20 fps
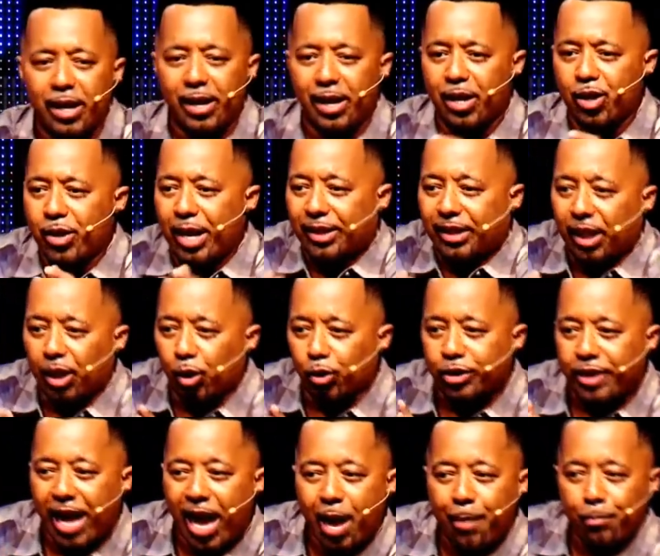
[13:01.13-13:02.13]
and, and you got that little
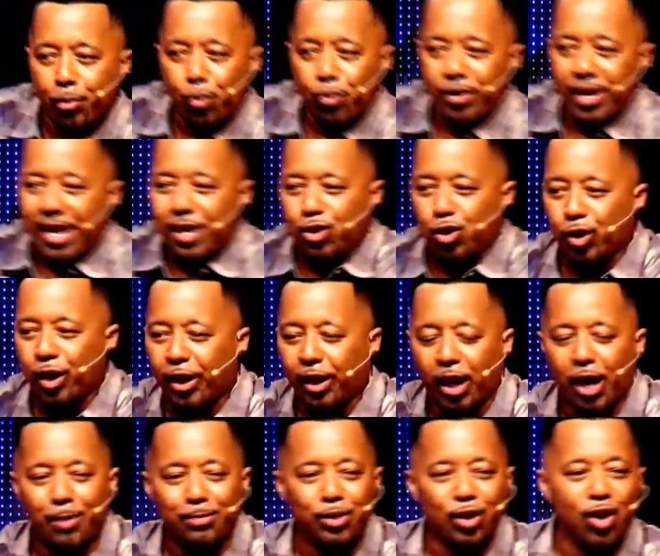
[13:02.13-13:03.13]
taboo nature that
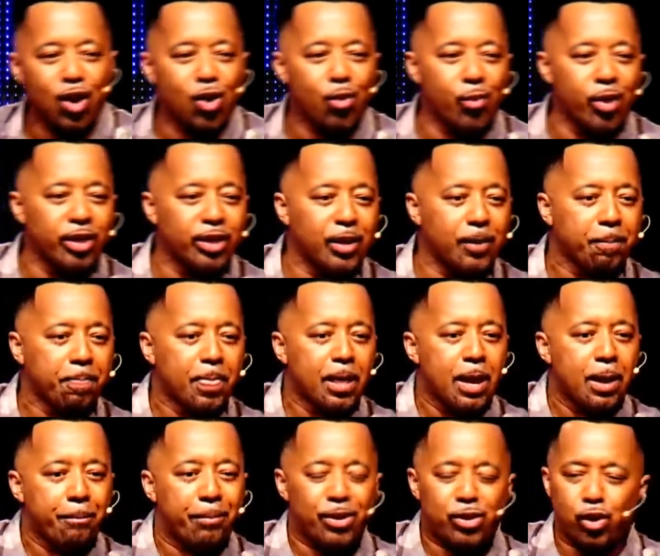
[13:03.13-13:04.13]
comes along with it,
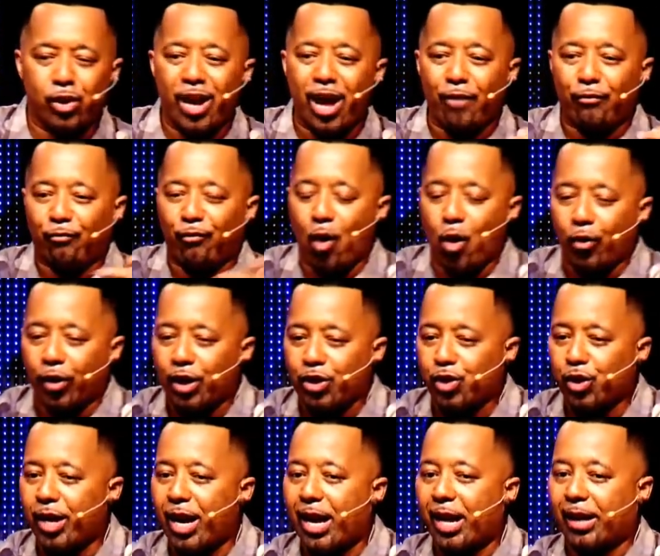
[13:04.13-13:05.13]
but you're not focused,
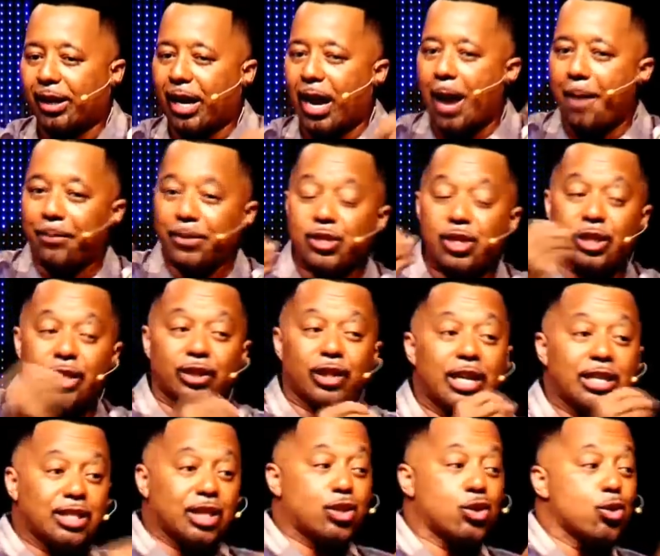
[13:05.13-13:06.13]
you're not accomplishing the
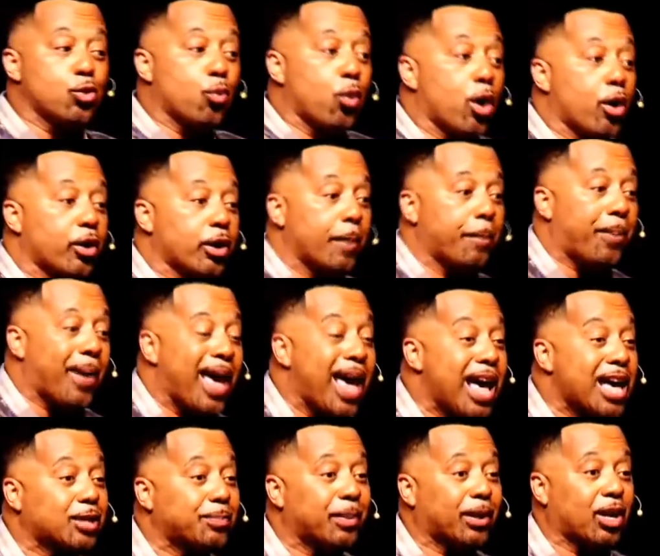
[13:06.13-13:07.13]
things that you were in the
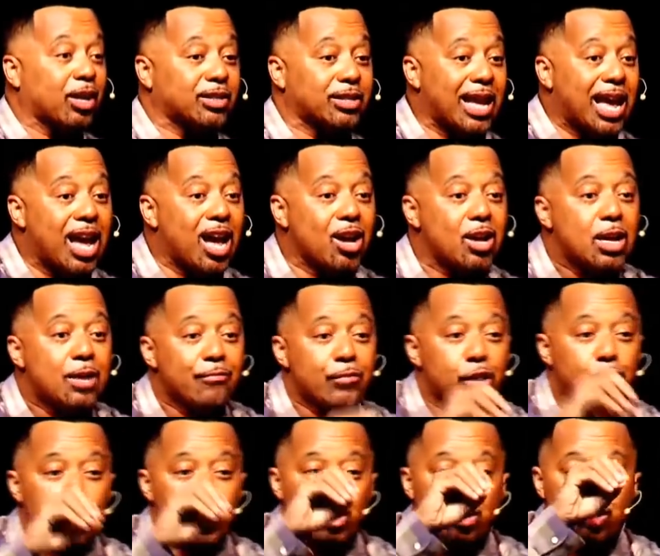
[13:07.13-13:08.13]
past because now
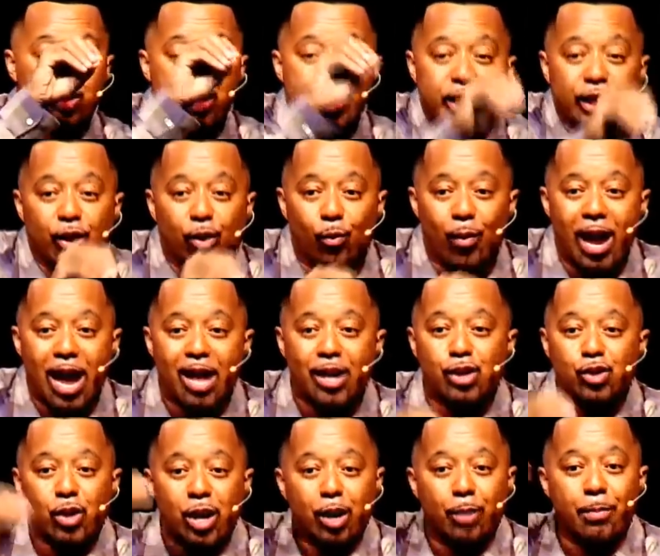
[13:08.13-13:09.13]
you're, you're sneaking around
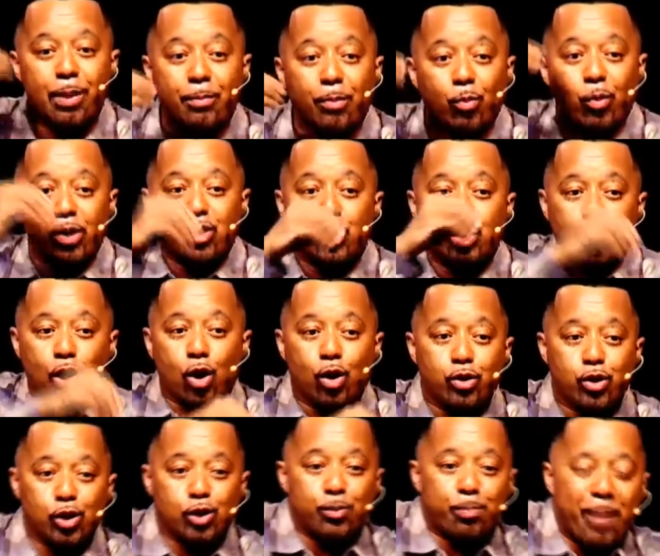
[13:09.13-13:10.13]
and trying to remember what you
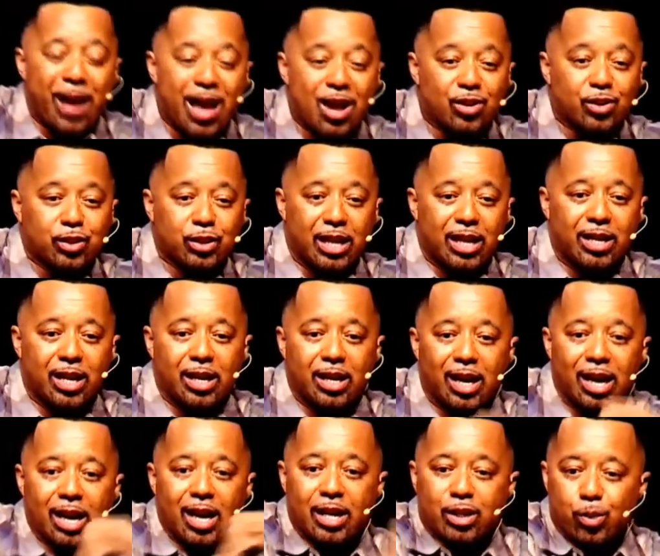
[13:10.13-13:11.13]
told your spouse that, that,
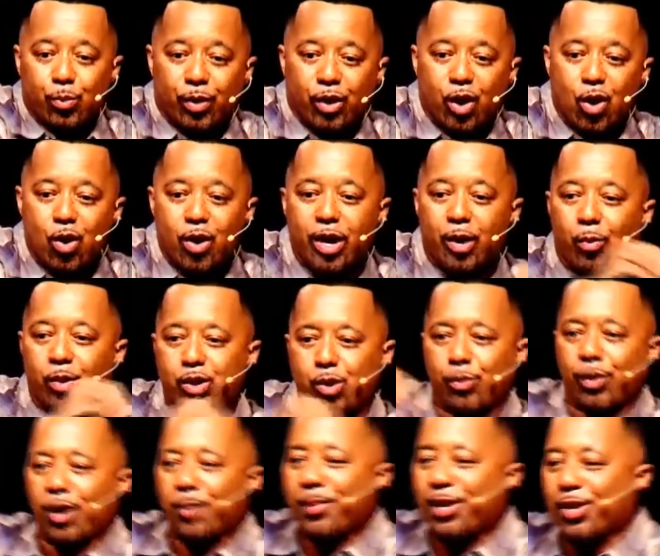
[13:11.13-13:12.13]
that you were going and what
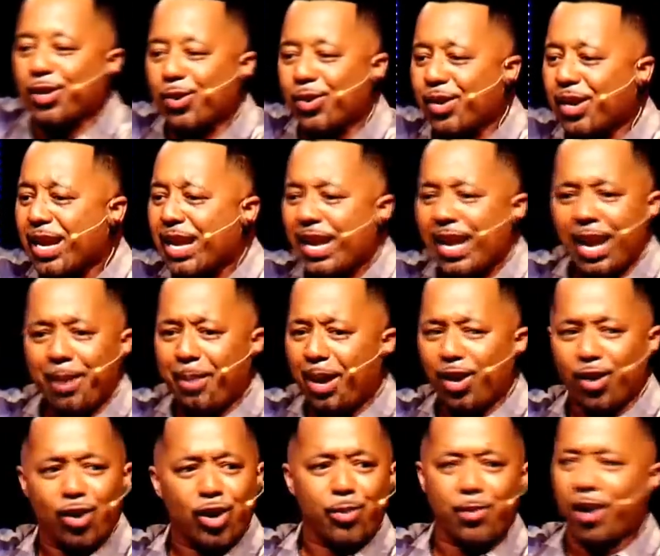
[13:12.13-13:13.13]
you were going to be doing. Am I
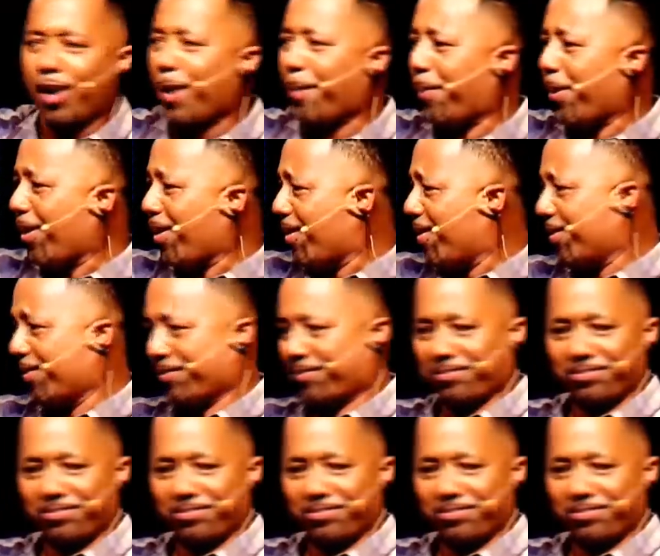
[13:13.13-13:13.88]
the only one up here?